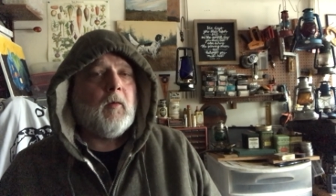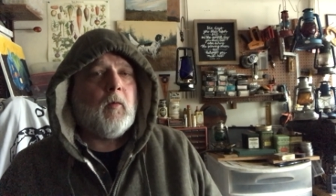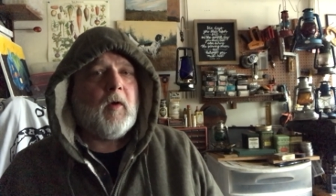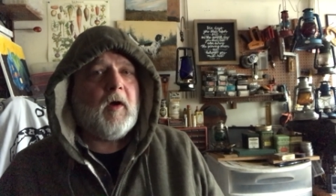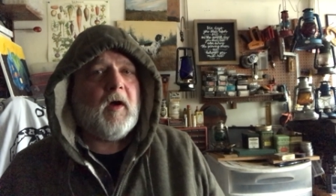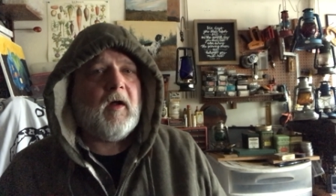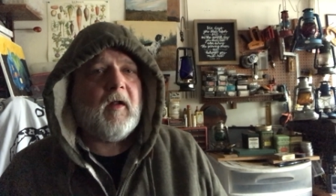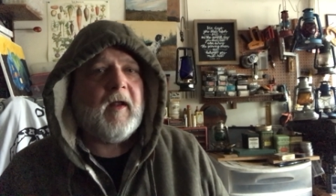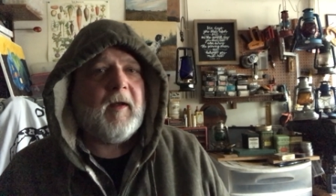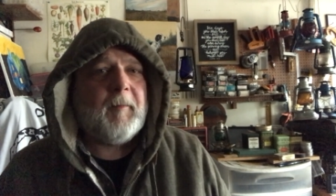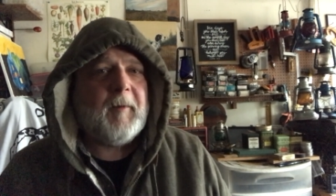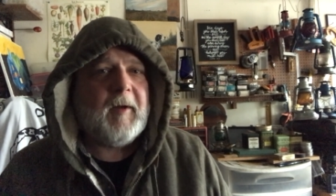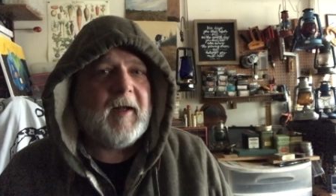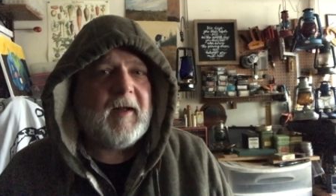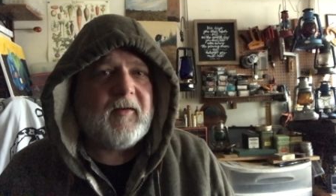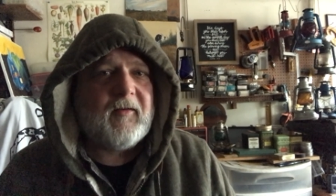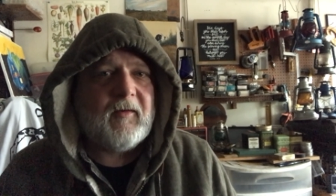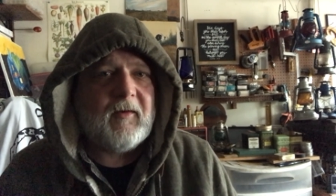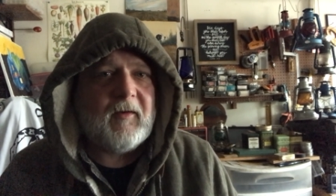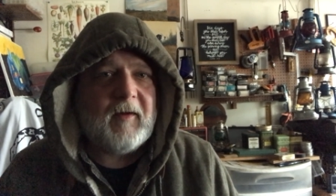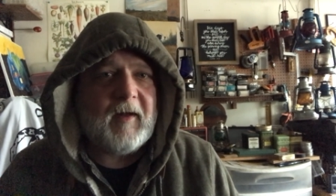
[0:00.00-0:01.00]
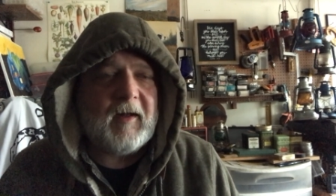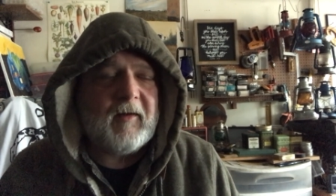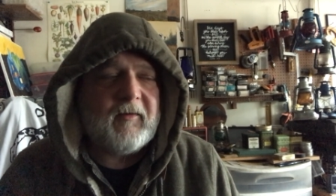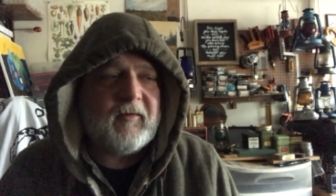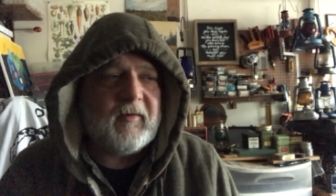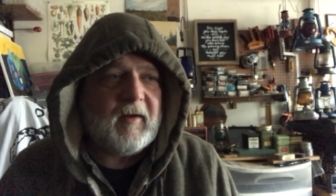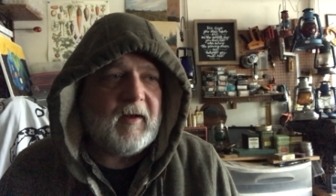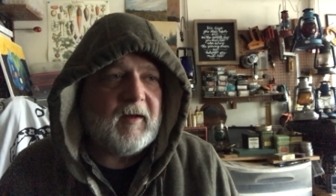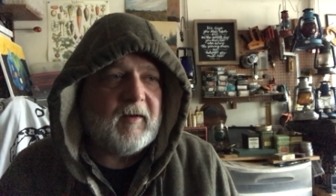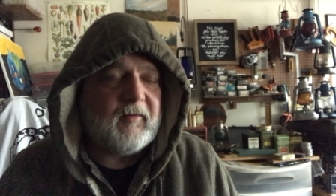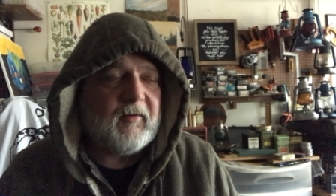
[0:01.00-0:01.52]
Well, I mean that's
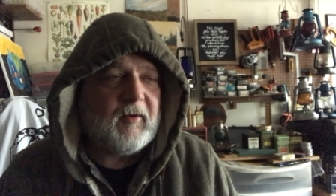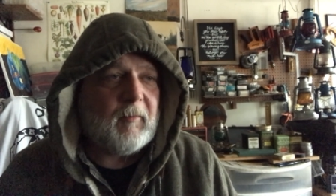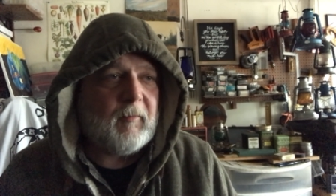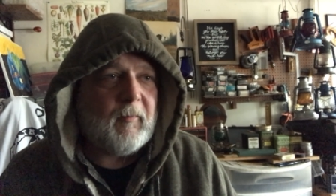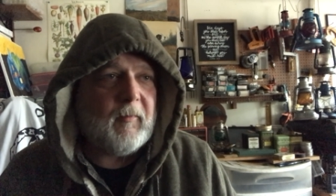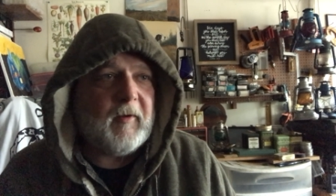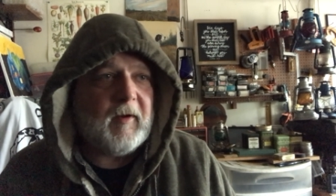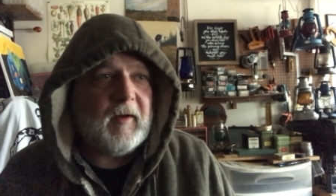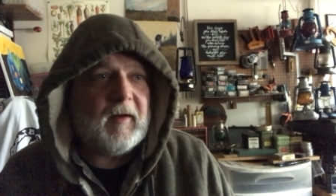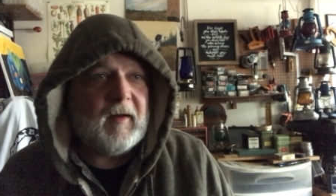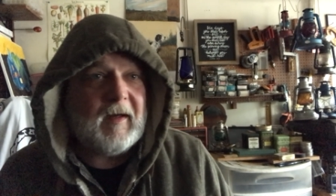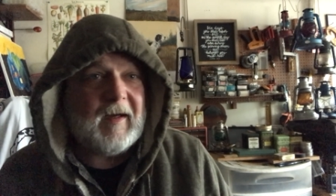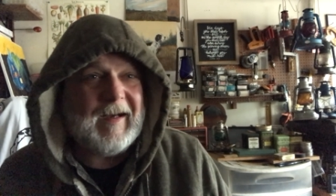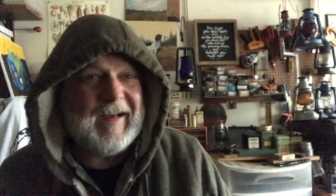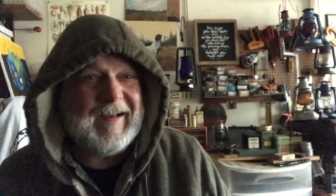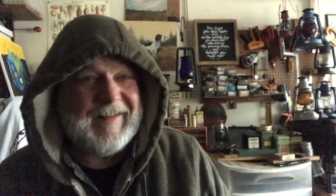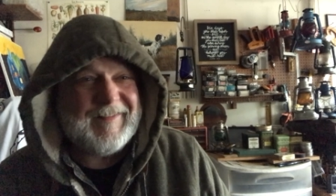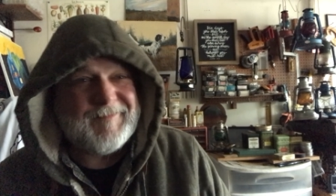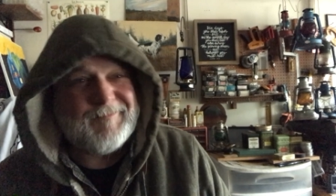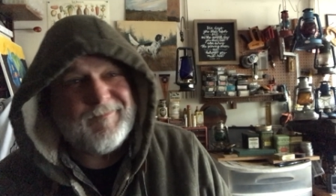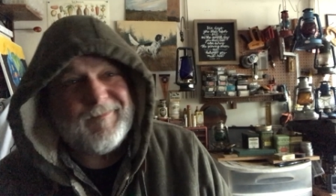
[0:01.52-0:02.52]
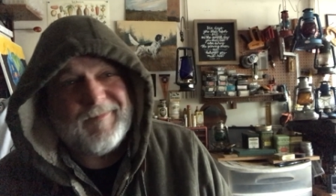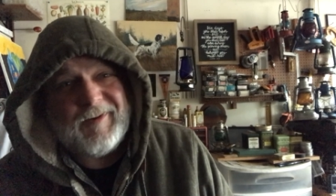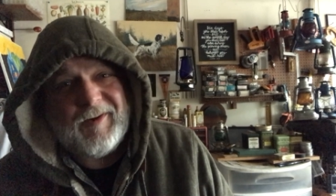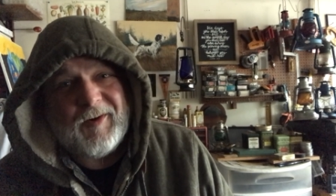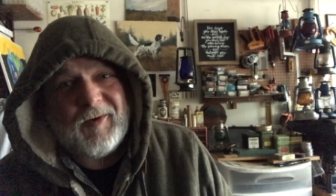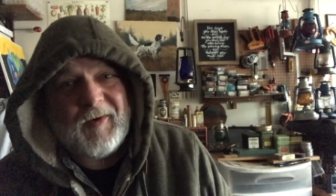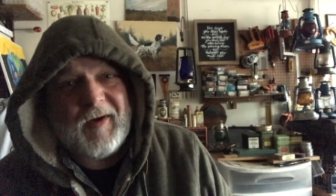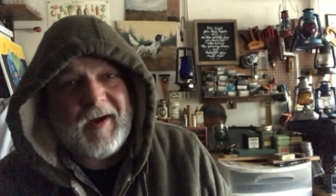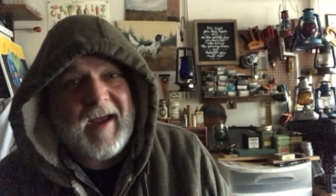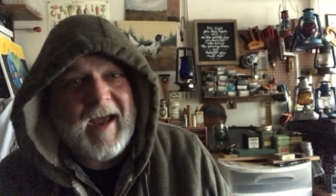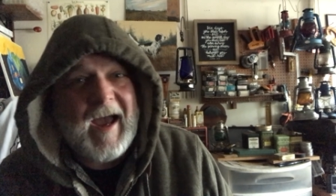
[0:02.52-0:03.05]
that's uh, something that you
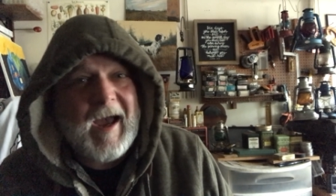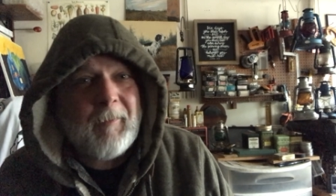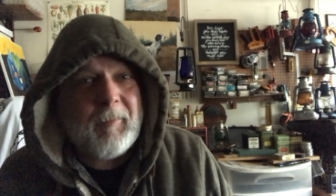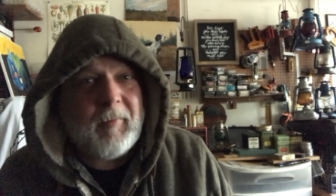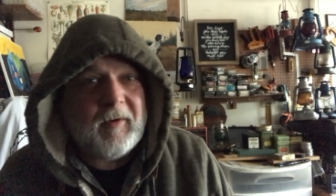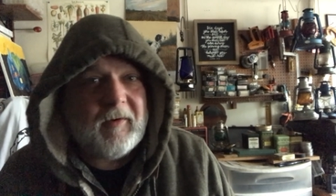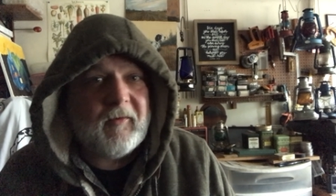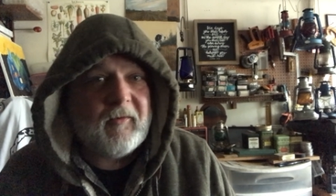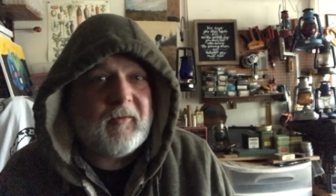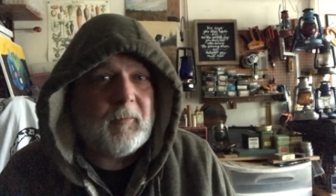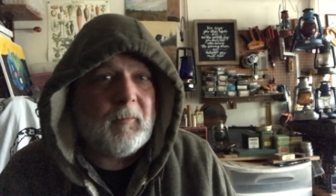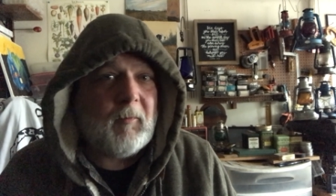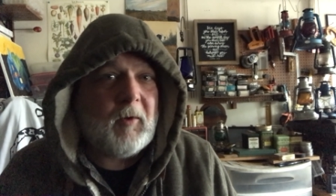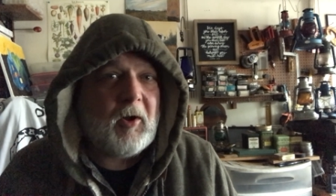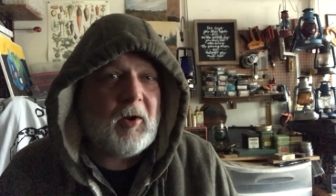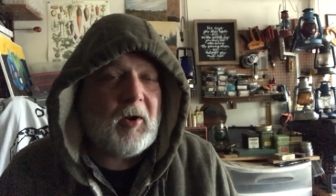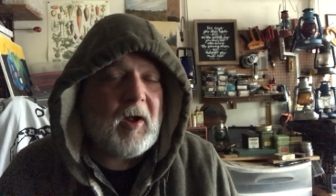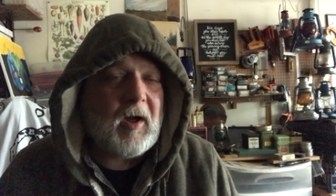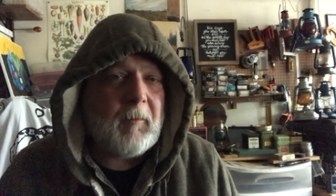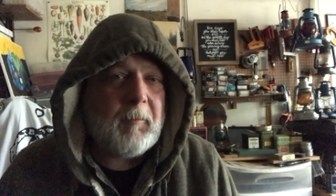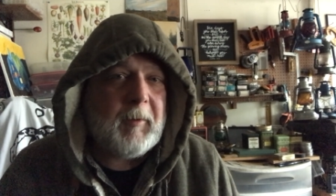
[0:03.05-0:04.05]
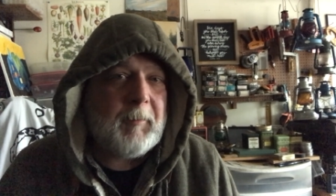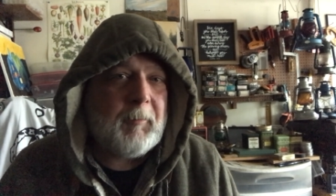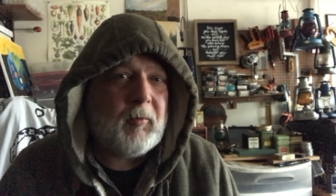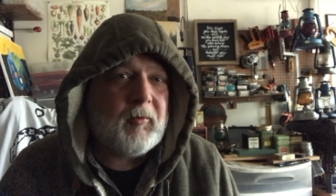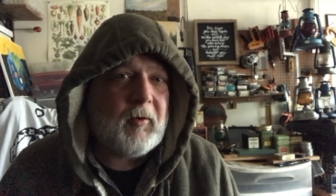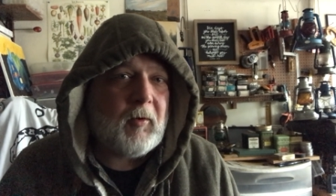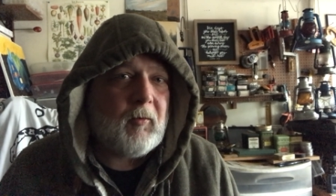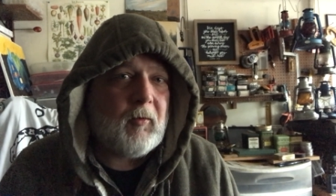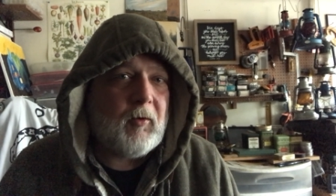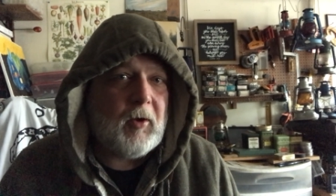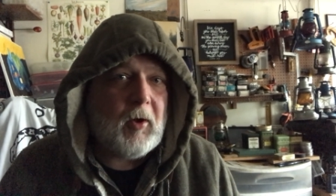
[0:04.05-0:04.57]
know happens. A lot of people
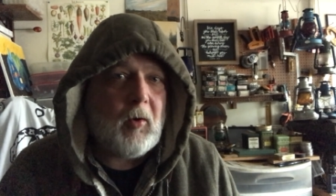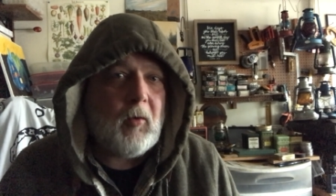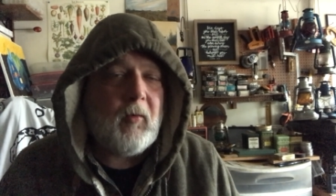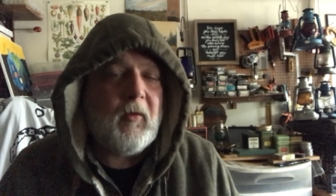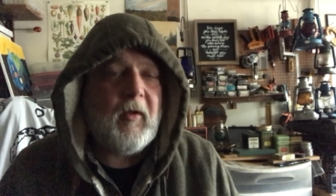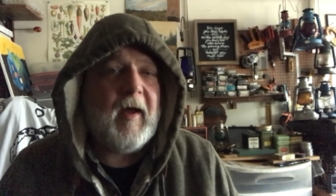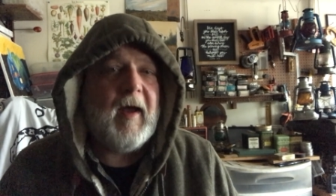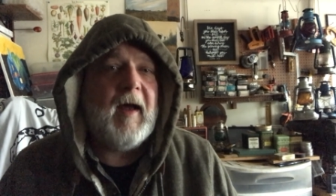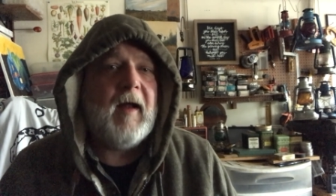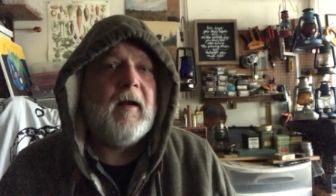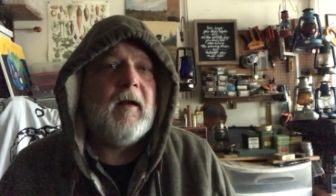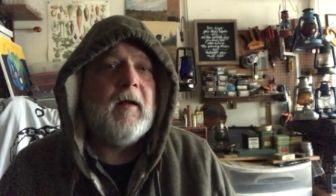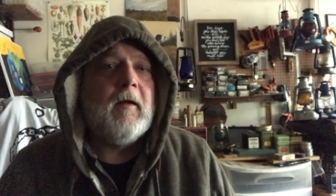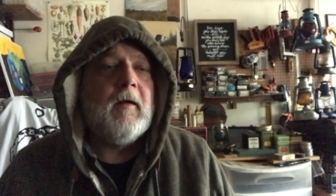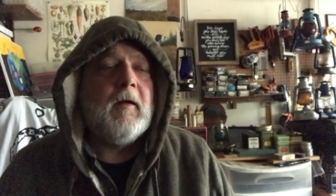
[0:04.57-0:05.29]
don't know that.